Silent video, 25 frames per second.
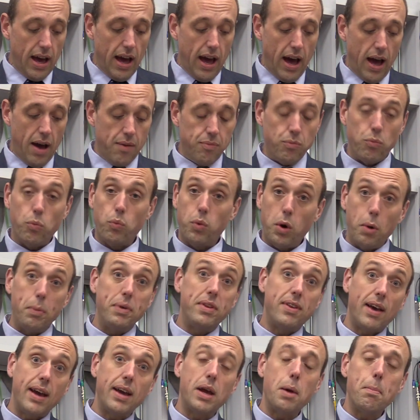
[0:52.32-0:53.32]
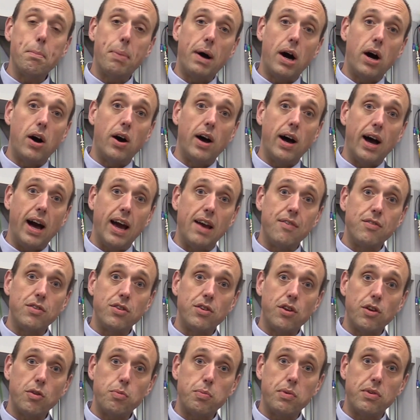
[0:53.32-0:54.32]
Um, we'll be taking part at Havens
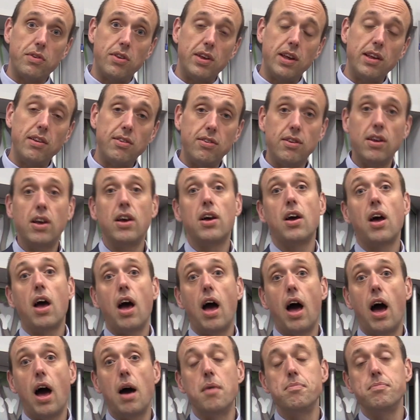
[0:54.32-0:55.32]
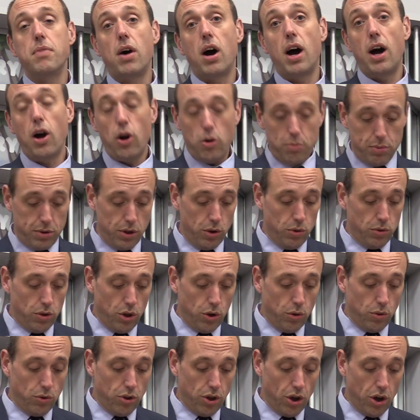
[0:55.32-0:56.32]
Hospices um, I hope you
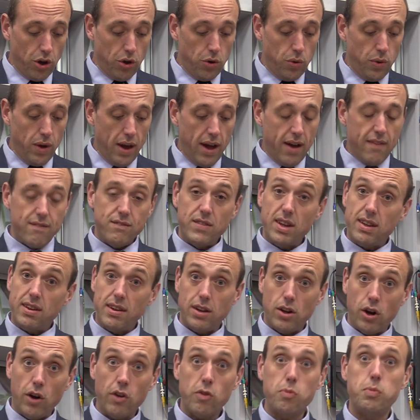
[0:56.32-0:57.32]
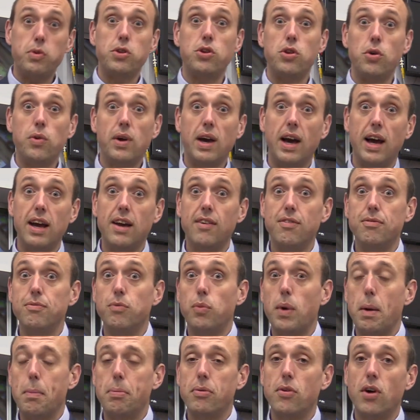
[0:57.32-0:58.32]
do too. Visit the Hospice UK
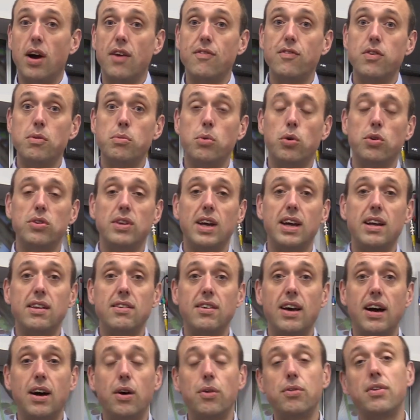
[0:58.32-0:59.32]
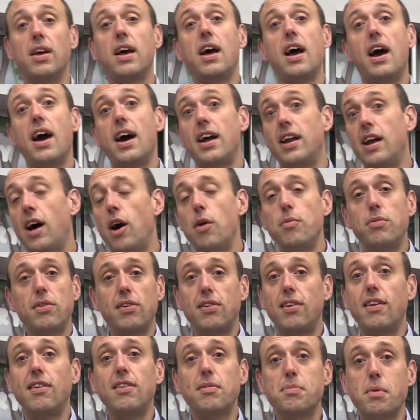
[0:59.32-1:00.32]
website for more details and I hope to
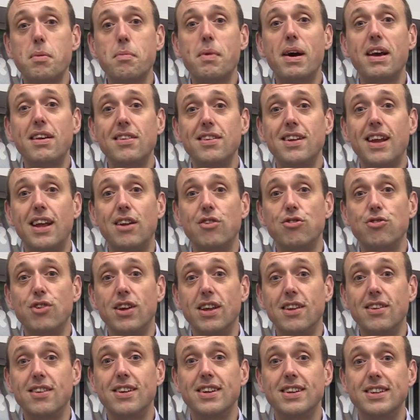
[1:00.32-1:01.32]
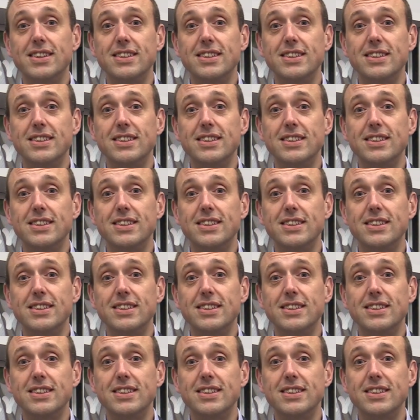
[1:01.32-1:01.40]
see some amazing entries.